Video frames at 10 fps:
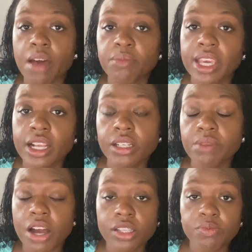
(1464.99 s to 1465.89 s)
Kingdom
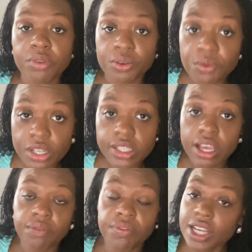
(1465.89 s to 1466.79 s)
Entrepreneurs
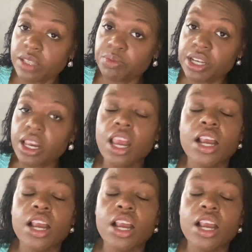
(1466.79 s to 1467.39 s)
on Facebook.